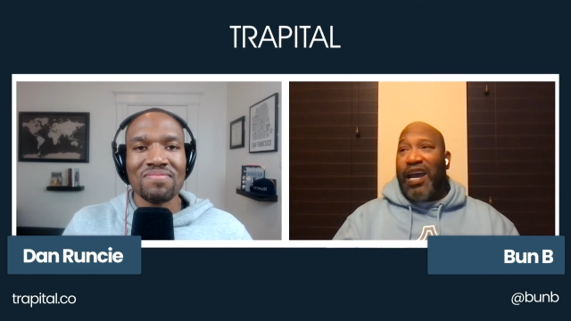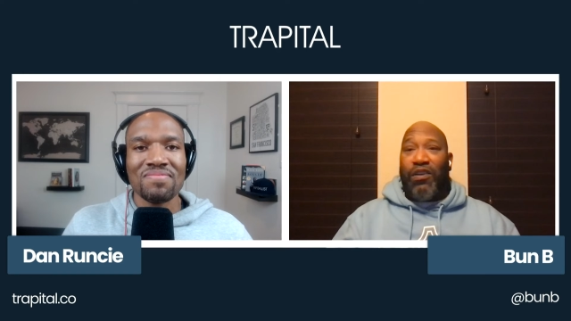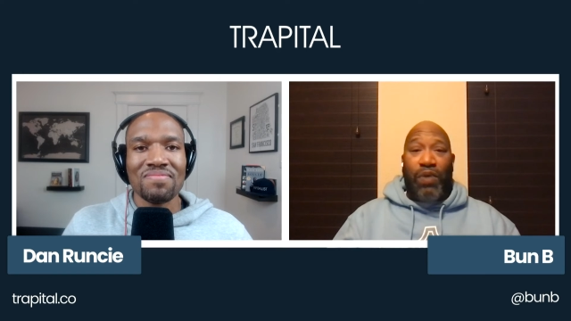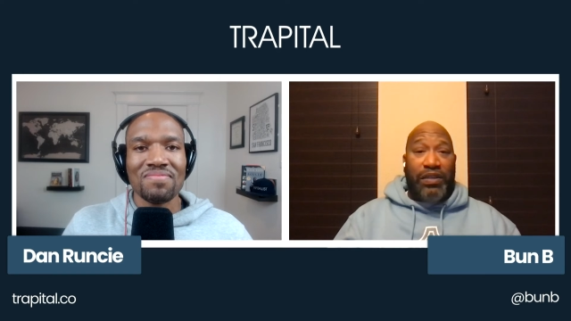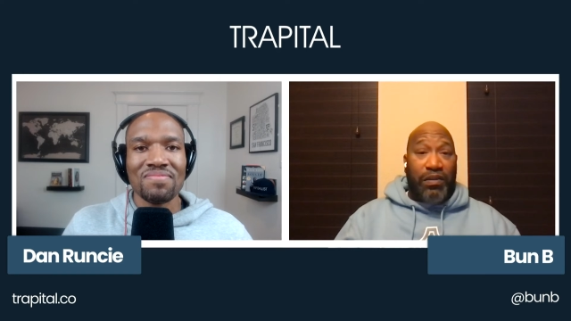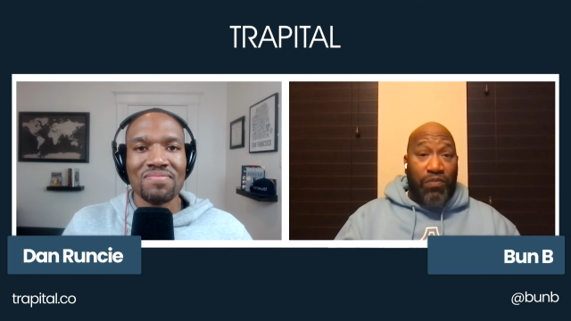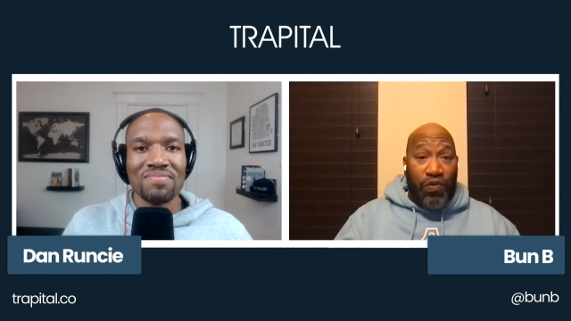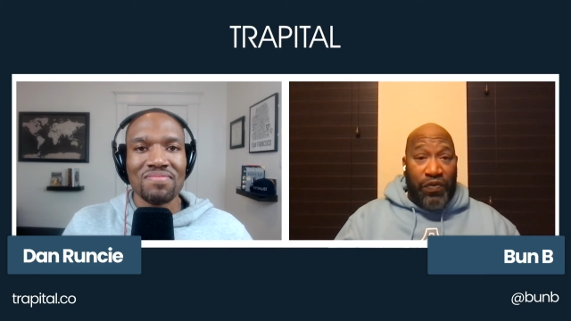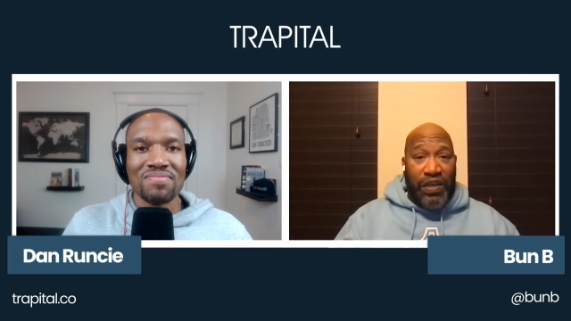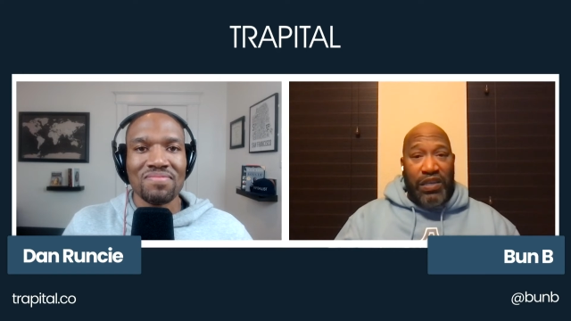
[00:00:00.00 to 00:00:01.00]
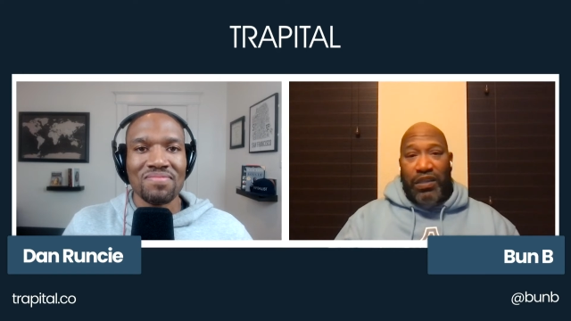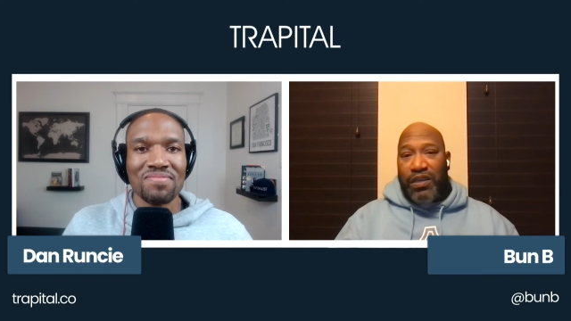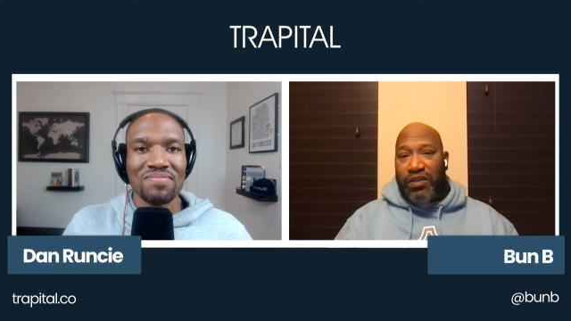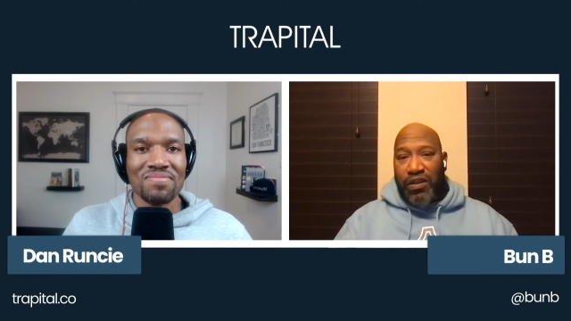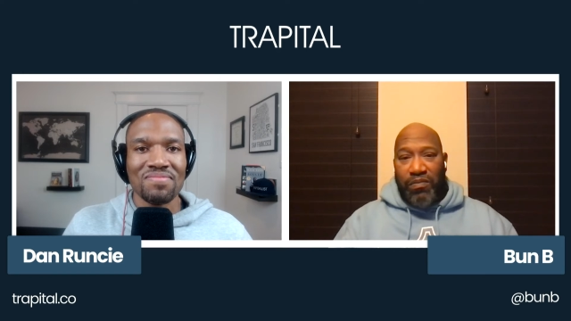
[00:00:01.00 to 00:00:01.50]
Speaker 1: get tired of watching movies
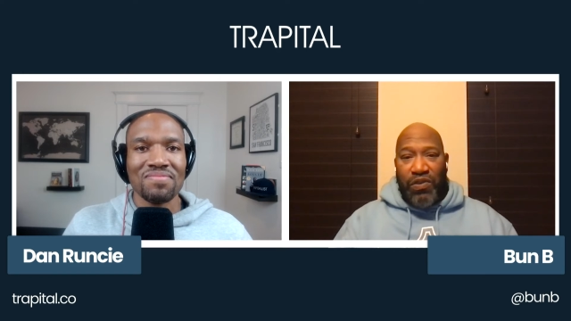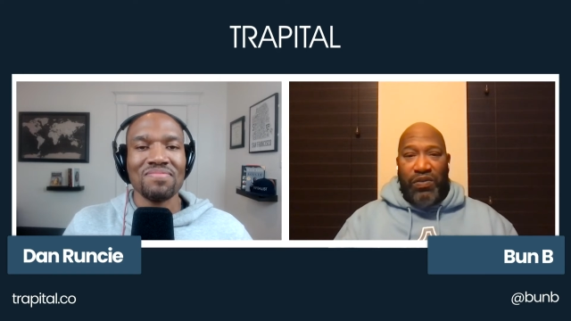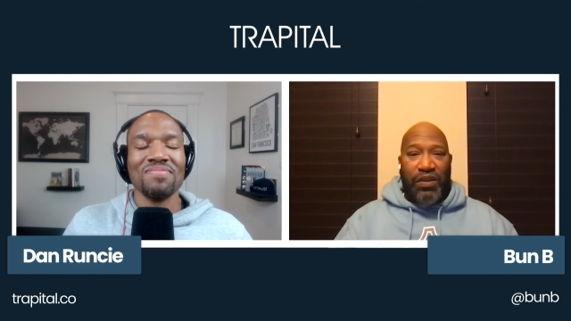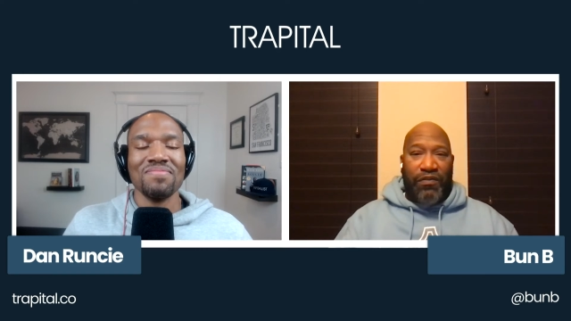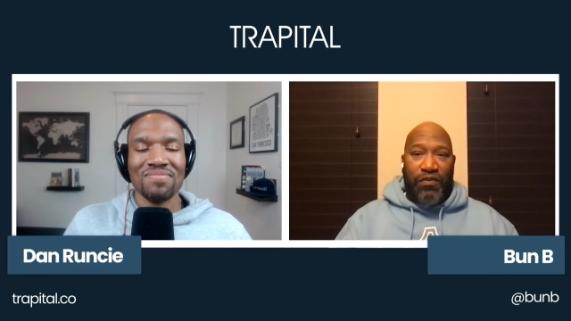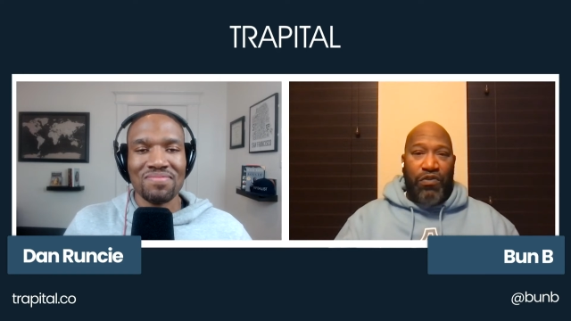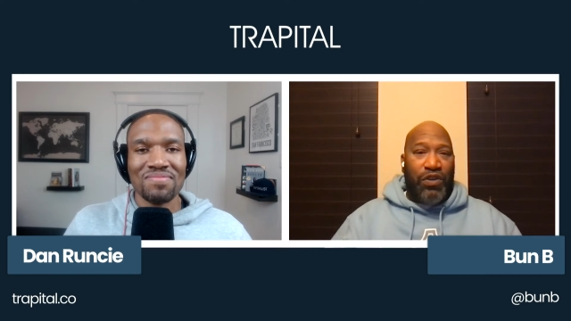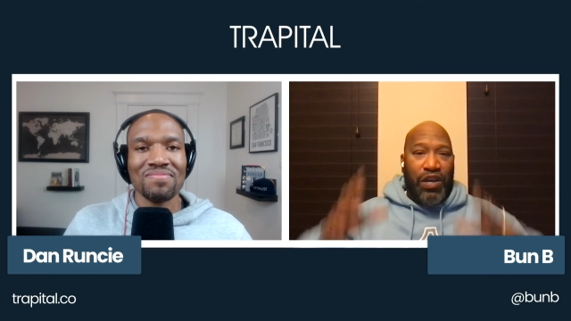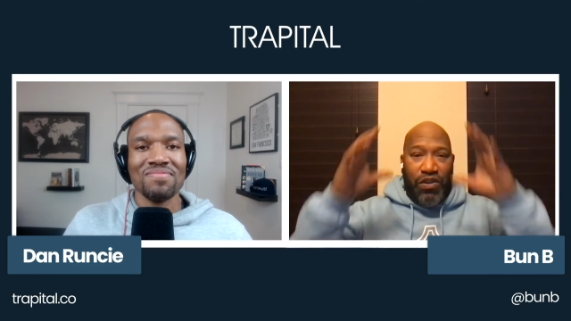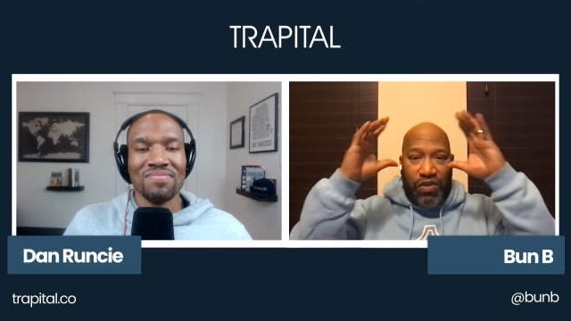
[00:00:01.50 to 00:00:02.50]
and listening to music and food.